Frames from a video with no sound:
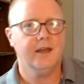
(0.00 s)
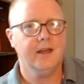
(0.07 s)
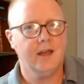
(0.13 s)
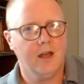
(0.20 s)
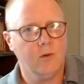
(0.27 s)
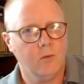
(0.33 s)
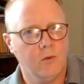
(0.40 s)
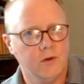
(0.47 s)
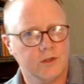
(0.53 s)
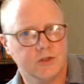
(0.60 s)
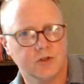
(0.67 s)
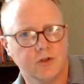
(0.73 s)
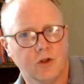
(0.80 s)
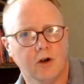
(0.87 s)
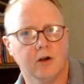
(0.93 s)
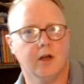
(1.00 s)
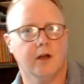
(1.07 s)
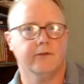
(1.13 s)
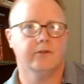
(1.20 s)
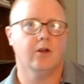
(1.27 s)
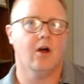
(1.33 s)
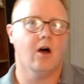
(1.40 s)
I want to start off
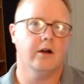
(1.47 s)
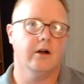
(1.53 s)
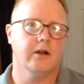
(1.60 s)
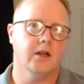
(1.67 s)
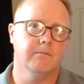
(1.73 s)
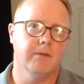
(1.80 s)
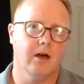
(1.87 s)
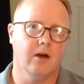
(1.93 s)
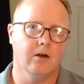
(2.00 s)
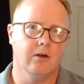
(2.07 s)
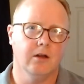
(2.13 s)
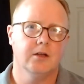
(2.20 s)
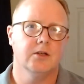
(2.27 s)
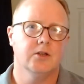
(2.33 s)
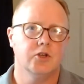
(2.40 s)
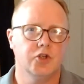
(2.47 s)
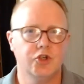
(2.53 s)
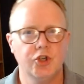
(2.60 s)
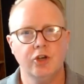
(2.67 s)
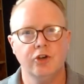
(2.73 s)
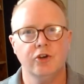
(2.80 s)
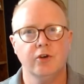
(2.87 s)
talking about
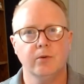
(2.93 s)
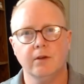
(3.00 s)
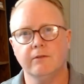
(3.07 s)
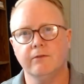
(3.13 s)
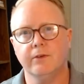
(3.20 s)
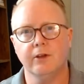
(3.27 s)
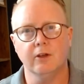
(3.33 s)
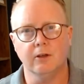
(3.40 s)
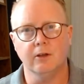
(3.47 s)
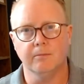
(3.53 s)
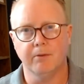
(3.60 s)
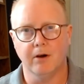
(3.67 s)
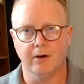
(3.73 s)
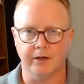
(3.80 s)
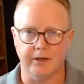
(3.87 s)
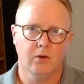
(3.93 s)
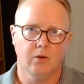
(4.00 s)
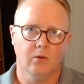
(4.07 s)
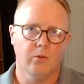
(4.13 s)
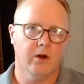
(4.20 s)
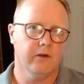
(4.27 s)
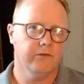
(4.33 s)
gender reveal parties,
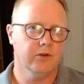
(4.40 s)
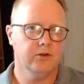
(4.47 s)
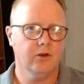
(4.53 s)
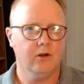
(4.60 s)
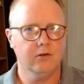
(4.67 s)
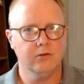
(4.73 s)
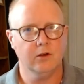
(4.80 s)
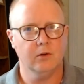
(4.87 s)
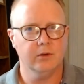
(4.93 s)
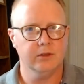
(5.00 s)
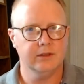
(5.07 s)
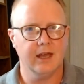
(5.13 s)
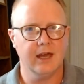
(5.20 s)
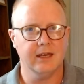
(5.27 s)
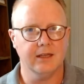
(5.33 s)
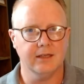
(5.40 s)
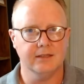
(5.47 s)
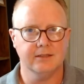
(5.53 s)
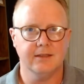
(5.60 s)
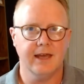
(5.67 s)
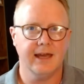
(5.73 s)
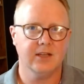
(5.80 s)
where if you don't know what that is,
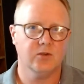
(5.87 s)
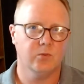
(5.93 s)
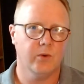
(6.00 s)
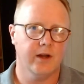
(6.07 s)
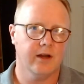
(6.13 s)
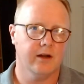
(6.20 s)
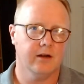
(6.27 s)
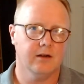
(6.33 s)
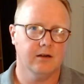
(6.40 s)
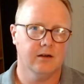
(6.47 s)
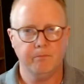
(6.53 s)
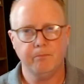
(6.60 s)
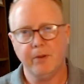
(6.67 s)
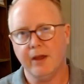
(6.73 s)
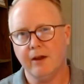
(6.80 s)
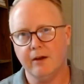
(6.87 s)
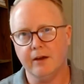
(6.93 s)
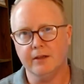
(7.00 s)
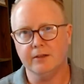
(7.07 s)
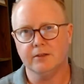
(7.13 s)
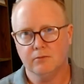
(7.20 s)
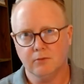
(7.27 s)
that's where
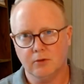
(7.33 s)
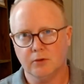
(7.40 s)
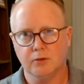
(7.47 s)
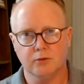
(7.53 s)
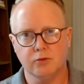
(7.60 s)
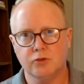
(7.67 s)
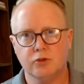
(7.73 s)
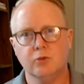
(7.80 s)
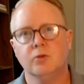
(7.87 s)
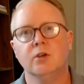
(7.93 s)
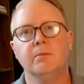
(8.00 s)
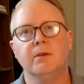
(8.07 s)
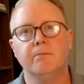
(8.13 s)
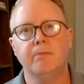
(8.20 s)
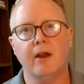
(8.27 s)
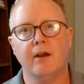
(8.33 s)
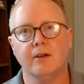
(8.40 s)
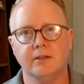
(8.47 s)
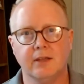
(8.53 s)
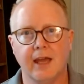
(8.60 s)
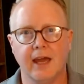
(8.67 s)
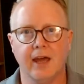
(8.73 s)
parents or soon-to-be parents
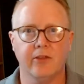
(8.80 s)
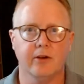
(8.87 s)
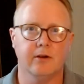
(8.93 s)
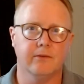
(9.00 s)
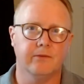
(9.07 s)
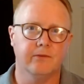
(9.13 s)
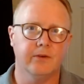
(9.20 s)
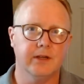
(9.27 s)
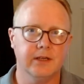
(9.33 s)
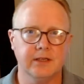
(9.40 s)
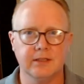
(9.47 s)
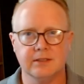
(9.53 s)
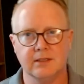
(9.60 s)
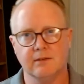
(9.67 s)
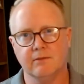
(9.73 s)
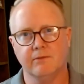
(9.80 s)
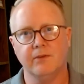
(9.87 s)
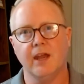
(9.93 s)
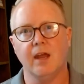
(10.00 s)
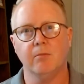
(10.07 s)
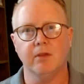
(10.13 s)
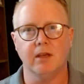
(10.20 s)
gather friends and
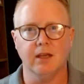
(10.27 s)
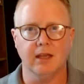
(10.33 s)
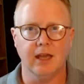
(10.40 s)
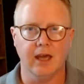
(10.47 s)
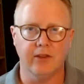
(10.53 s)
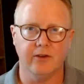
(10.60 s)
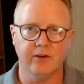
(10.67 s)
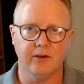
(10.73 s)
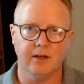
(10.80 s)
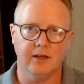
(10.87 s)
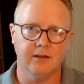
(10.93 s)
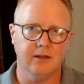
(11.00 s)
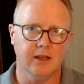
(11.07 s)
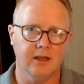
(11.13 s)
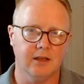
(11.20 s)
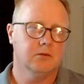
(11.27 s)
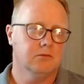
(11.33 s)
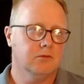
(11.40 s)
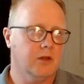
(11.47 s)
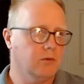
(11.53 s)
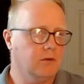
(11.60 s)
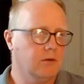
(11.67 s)
family together and they
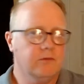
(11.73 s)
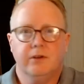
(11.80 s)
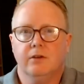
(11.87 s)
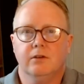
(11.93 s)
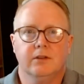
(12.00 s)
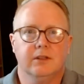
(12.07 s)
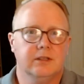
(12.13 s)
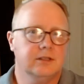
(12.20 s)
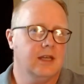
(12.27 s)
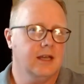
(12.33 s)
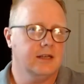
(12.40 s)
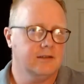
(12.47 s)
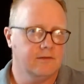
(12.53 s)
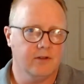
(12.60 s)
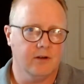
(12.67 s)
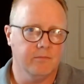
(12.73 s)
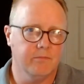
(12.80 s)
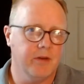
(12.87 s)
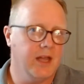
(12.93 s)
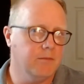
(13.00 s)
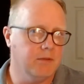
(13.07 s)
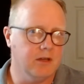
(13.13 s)
reveal the sex of their
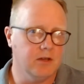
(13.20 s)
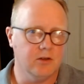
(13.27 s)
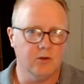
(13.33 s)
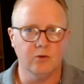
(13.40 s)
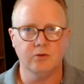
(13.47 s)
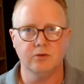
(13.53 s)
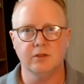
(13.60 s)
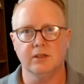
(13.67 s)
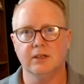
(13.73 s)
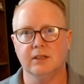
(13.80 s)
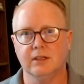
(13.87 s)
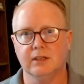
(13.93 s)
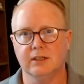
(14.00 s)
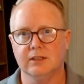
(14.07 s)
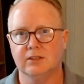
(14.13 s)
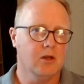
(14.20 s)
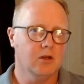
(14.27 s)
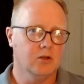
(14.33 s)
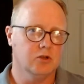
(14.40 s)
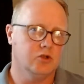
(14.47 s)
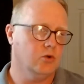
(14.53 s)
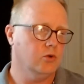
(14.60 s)
baby. Usually it's
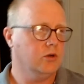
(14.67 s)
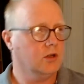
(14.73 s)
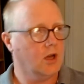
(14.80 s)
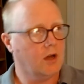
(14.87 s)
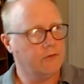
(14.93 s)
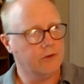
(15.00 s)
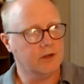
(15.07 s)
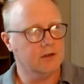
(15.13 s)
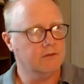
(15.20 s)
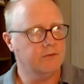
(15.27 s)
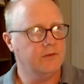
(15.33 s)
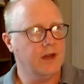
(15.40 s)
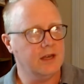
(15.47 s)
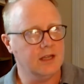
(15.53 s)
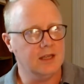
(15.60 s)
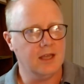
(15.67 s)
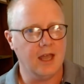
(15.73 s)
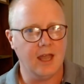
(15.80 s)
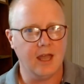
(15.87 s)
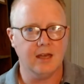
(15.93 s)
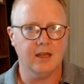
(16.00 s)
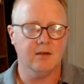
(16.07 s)
shooting off a confetti
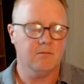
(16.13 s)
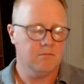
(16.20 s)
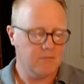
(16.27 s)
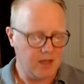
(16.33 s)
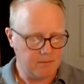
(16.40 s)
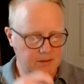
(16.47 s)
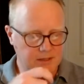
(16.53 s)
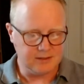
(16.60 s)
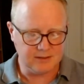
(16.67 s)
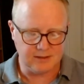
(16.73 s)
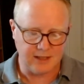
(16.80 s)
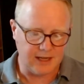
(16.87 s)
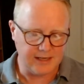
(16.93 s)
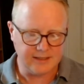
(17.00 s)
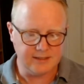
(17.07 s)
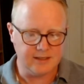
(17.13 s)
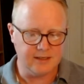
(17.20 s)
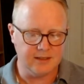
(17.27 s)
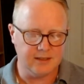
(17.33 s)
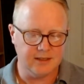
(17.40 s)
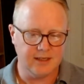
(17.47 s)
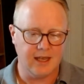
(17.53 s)
cannon, maybe slicing
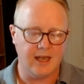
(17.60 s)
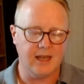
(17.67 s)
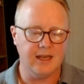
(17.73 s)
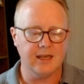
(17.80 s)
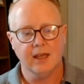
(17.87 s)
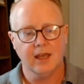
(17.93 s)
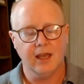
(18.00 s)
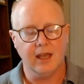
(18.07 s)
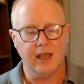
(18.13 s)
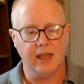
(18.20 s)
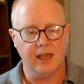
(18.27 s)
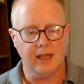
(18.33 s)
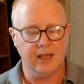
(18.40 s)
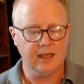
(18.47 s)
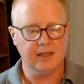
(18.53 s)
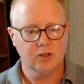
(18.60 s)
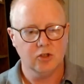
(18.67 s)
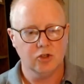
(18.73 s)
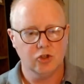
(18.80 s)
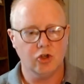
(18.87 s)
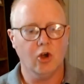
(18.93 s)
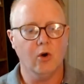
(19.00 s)
a cake and
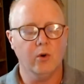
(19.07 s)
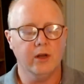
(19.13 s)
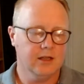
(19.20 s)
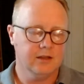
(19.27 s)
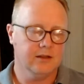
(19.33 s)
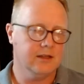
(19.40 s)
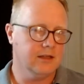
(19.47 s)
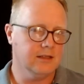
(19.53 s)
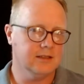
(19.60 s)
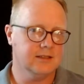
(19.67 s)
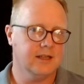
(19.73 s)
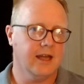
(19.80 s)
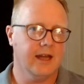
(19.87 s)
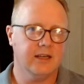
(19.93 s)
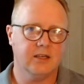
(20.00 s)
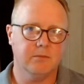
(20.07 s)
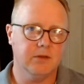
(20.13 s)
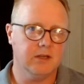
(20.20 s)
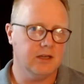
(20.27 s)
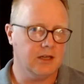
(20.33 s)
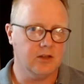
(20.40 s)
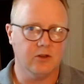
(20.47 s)
showing the inside to
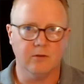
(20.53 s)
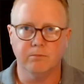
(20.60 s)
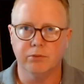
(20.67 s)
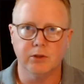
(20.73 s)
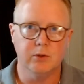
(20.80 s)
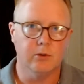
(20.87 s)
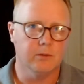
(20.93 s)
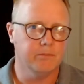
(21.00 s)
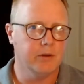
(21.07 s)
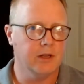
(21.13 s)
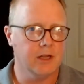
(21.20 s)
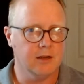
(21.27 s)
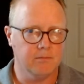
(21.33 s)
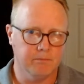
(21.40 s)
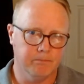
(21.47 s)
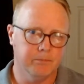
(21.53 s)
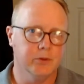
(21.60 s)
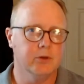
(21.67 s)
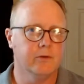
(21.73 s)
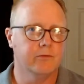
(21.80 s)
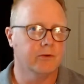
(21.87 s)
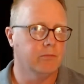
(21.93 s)
be either blue or pink,
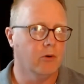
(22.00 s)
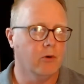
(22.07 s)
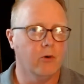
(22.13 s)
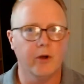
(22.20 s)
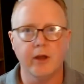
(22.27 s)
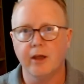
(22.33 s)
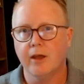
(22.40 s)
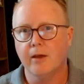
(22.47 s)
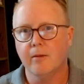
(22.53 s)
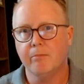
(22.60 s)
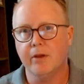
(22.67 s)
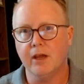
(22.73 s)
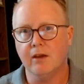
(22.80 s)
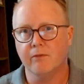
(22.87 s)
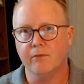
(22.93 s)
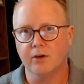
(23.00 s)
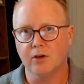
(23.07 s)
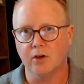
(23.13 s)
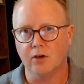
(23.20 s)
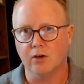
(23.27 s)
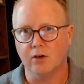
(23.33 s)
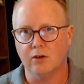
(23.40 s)
blue for boy, pink for
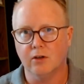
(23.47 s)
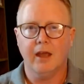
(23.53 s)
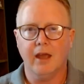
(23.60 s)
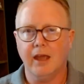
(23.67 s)
girl.